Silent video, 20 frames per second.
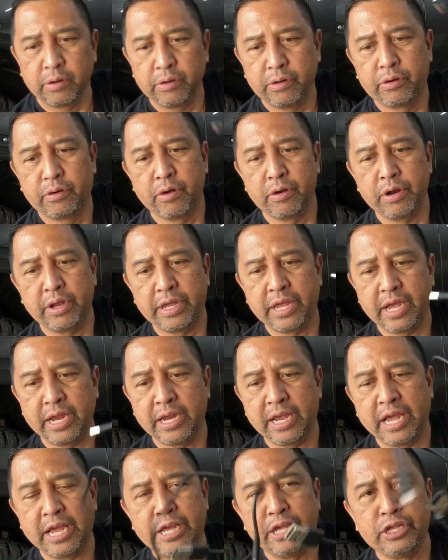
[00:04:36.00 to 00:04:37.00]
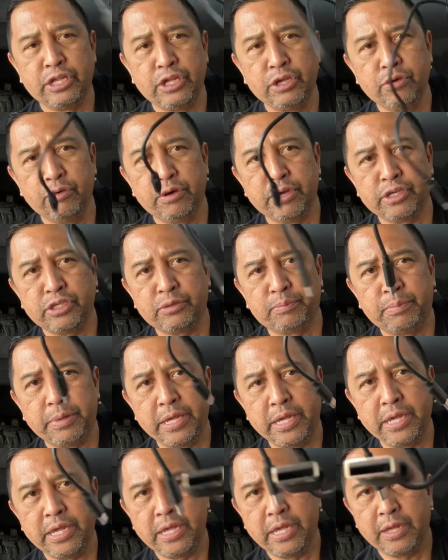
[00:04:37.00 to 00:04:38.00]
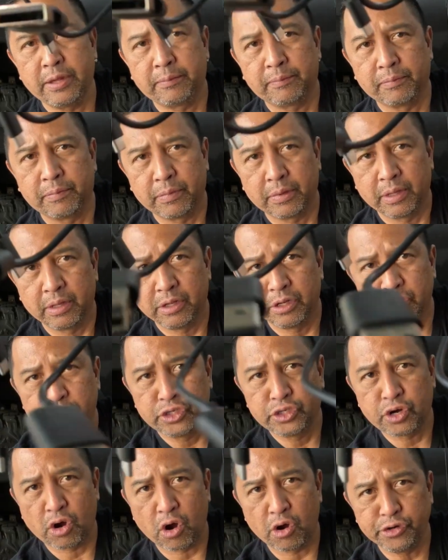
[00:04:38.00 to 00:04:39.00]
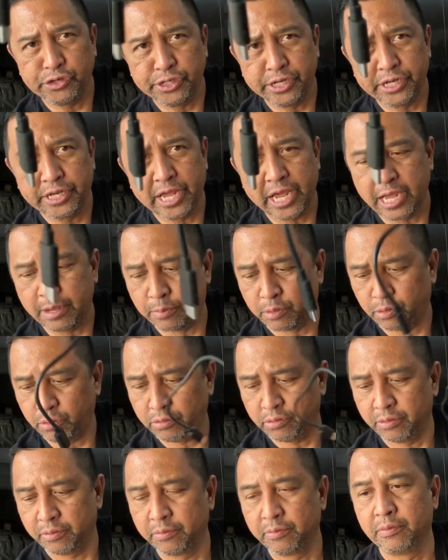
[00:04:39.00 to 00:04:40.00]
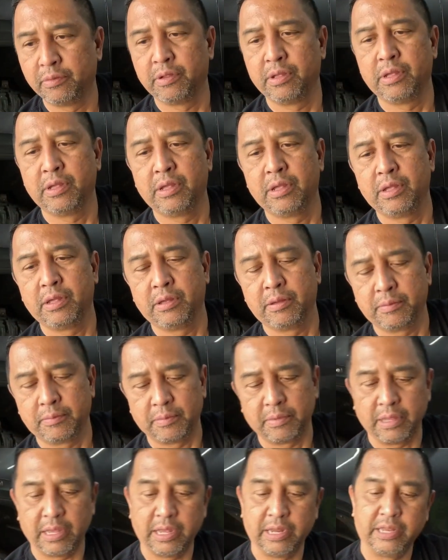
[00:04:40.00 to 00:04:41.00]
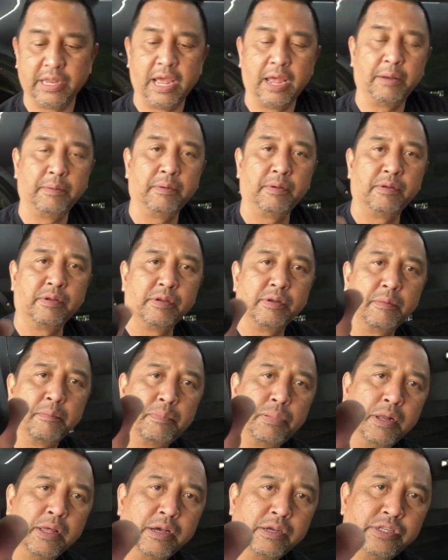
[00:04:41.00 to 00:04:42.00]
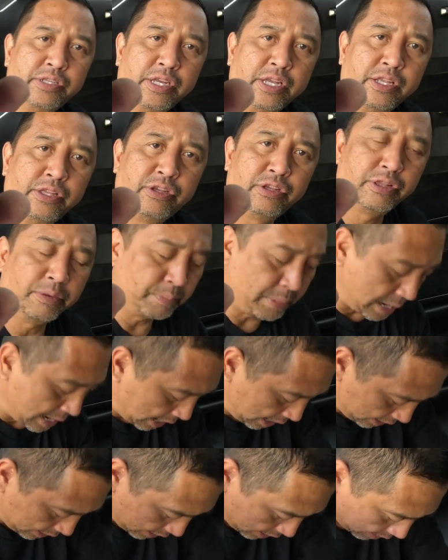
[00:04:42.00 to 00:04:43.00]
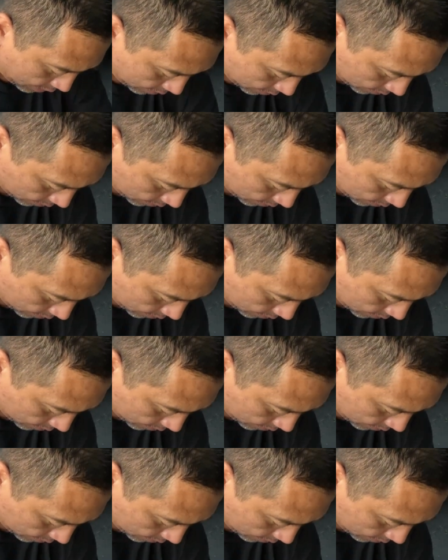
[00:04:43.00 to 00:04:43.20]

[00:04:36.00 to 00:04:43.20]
You're going to get a USB charging cable and that plugs into the back.